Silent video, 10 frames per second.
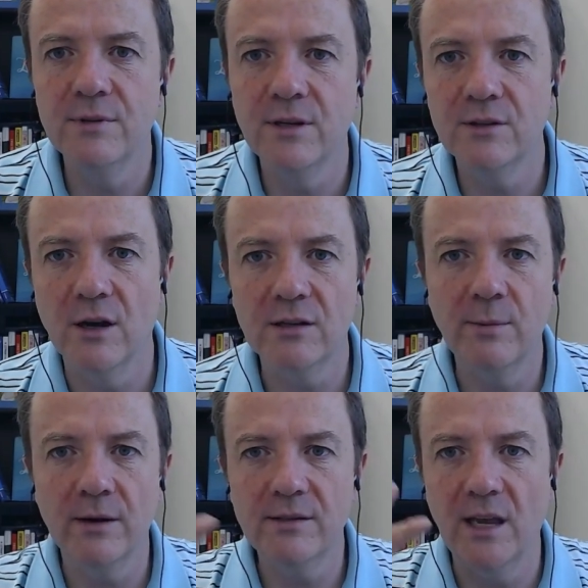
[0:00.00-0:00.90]
And he talked
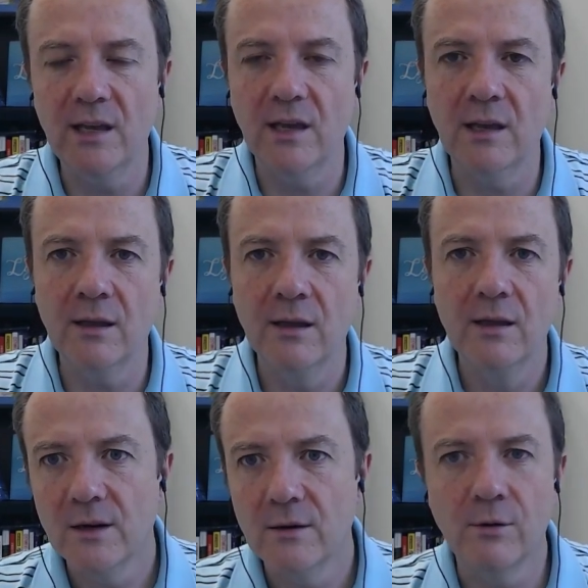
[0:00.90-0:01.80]
about taking,
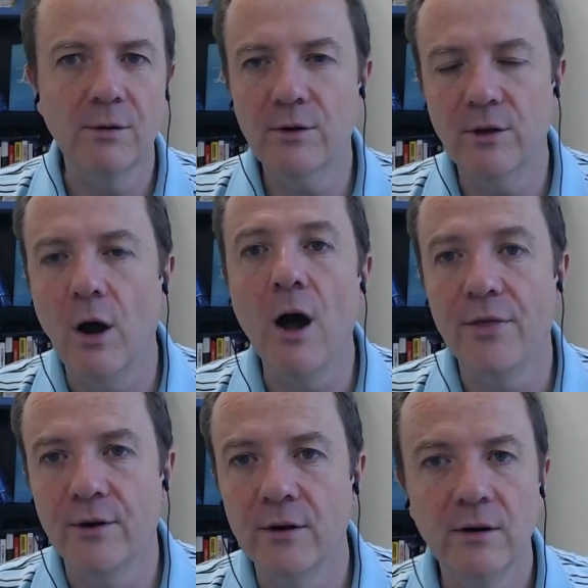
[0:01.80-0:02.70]
or the
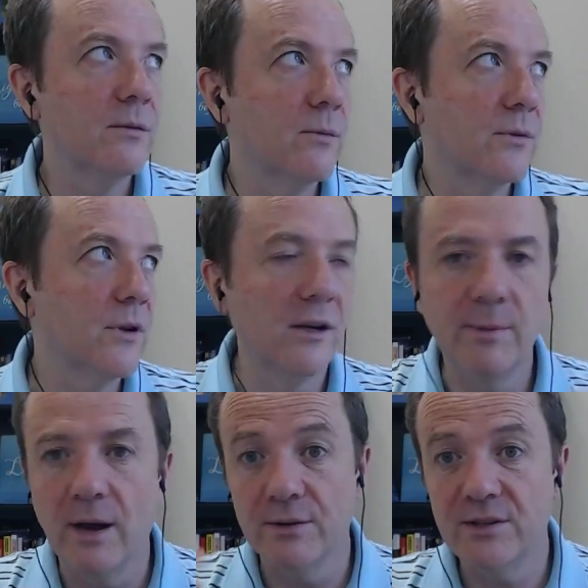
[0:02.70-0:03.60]
author talked
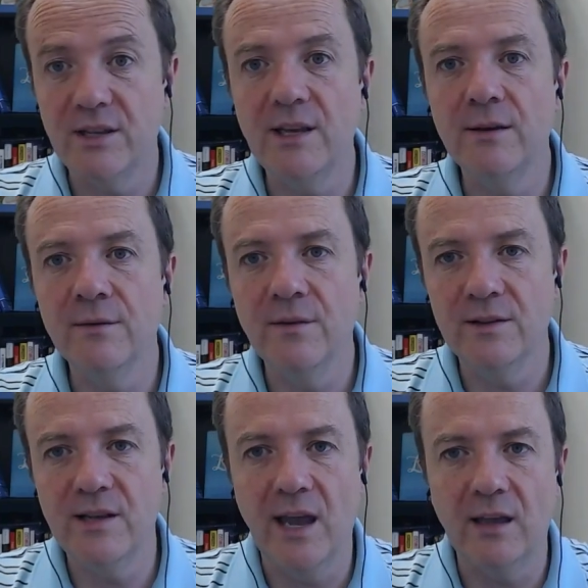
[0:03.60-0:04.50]
about how Steve
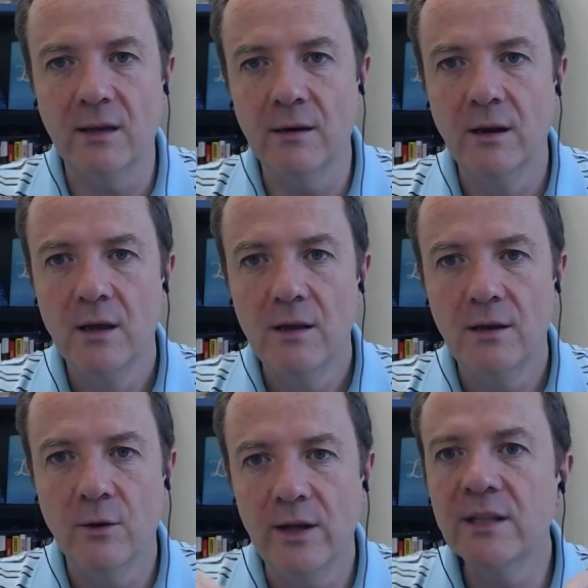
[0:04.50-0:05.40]
had taken,
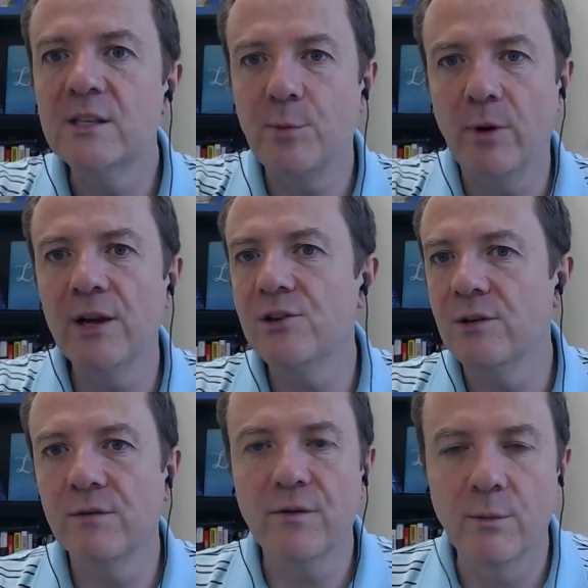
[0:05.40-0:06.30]
you know,
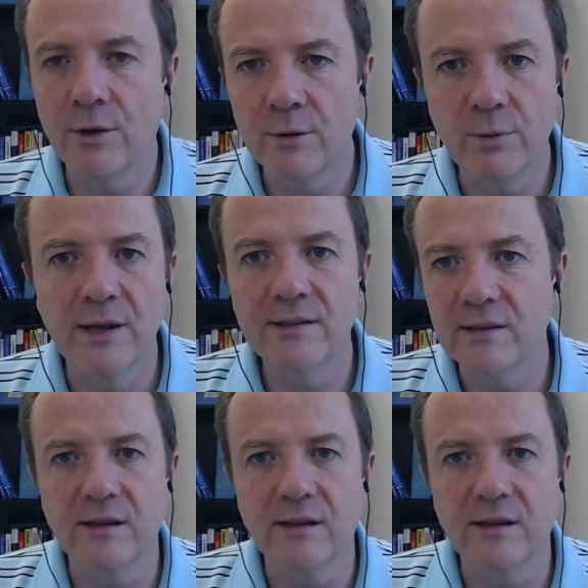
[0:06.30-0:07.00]
inspiration from other places.